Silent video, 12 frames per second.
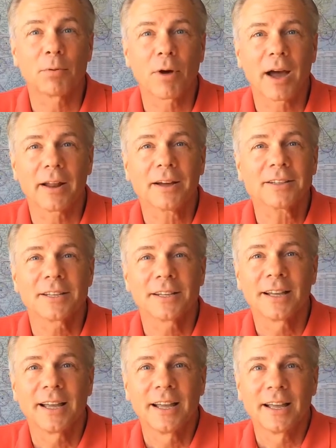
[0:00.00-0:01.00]
a product
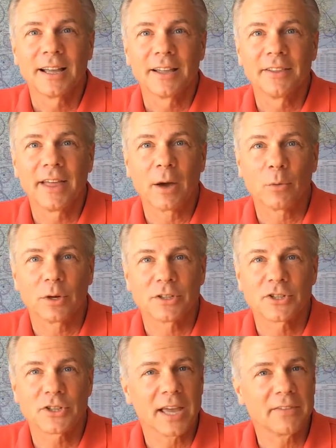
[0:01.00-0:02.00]
that
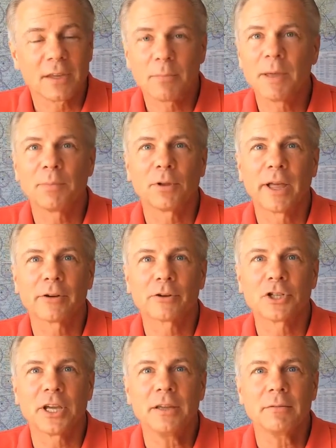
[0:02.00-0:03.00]
was saving people
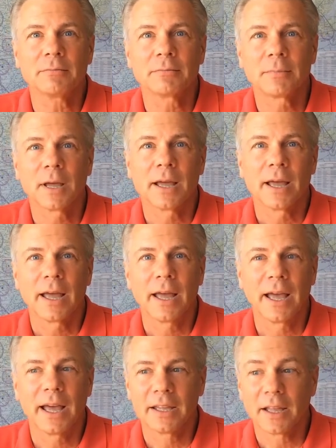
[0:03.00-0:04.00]
energy,
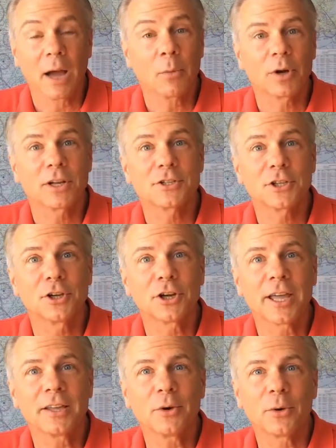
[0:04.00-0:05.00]
and I wanted to
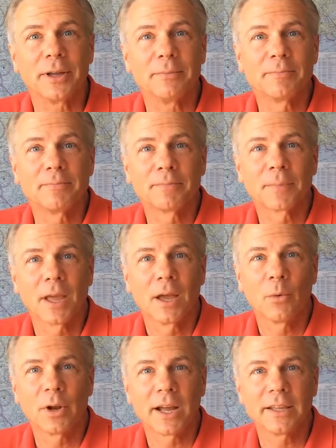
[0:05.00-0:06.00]
look into it.
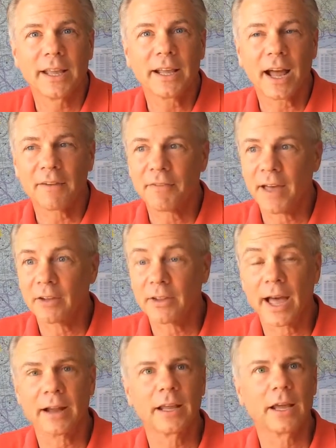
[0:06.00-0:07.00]
When I did, I
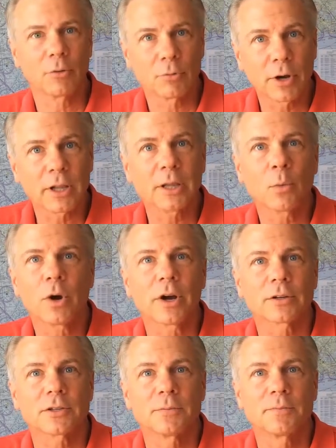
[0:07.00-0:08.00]
found out it really
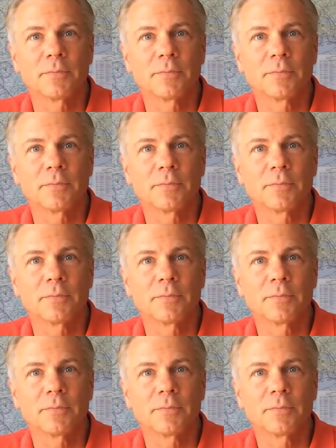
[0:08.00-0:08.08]
worked.